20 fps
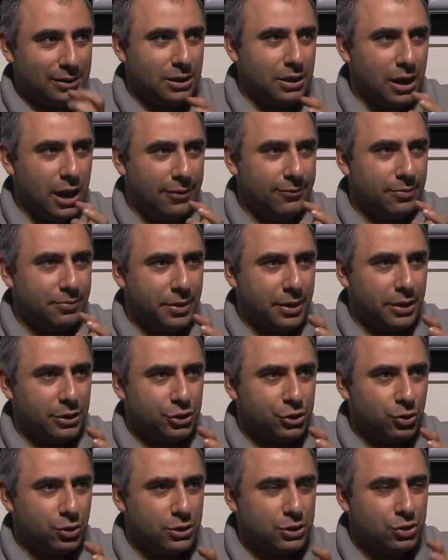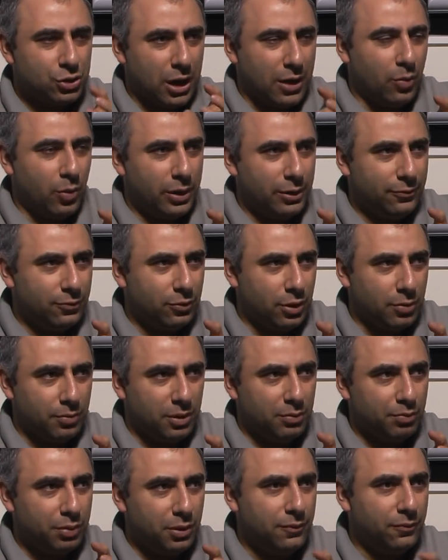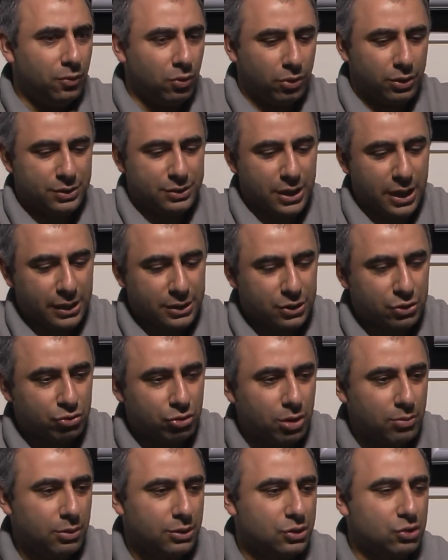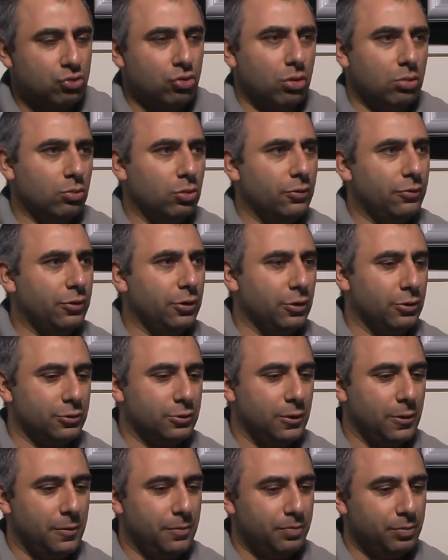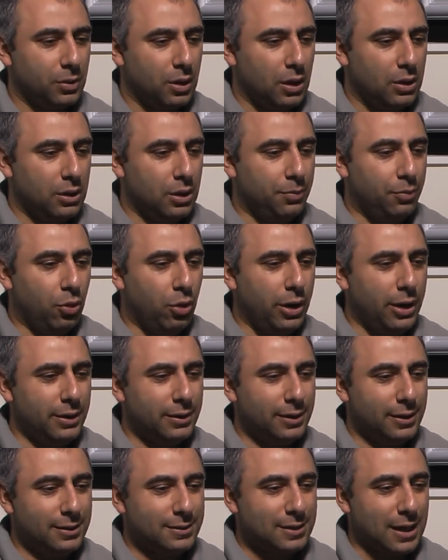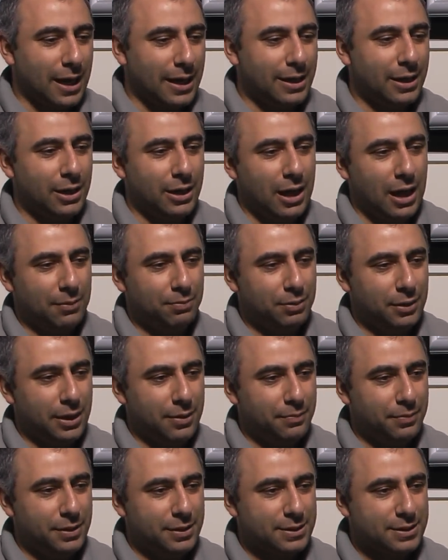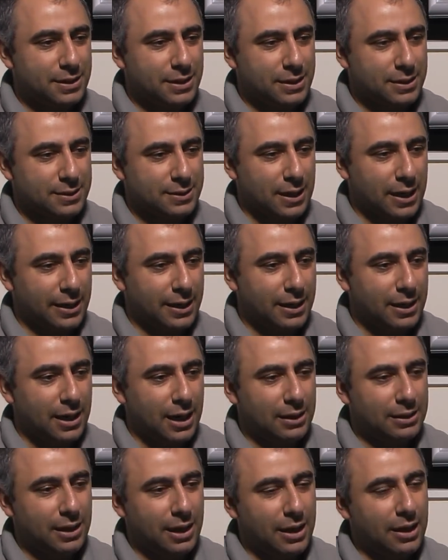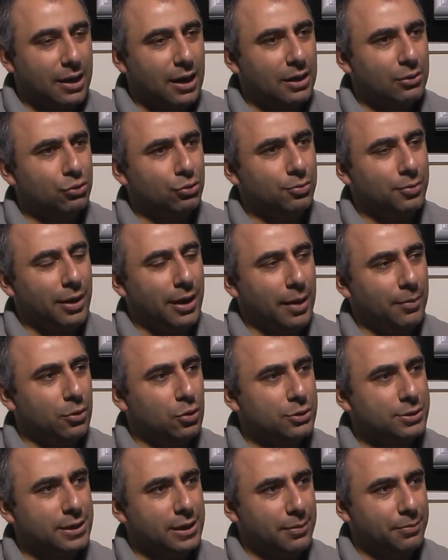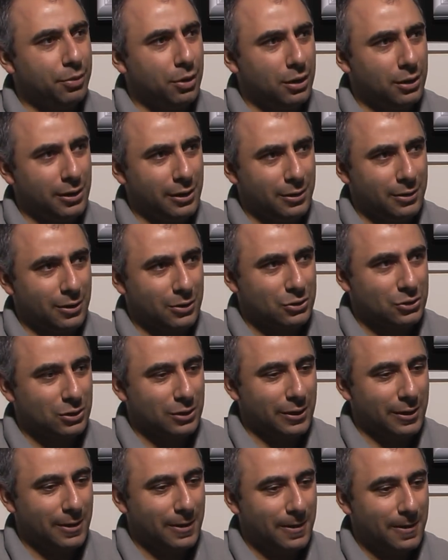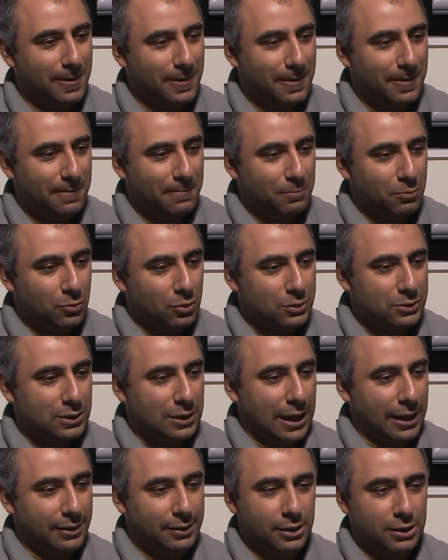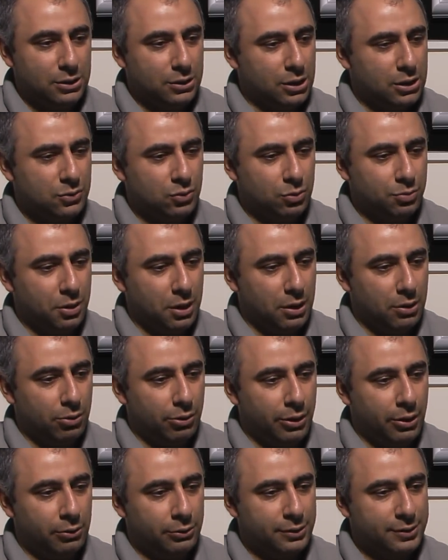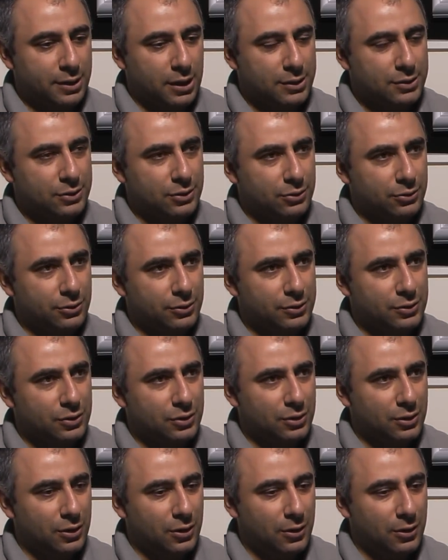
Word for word: I didn't have a better choice, so I went for it. But b4 is extremely strong move here. The point is, I cannot play b6. I cannot hang on to my. I'm losing a pawn here actually, because like th this would be a real disaster. This.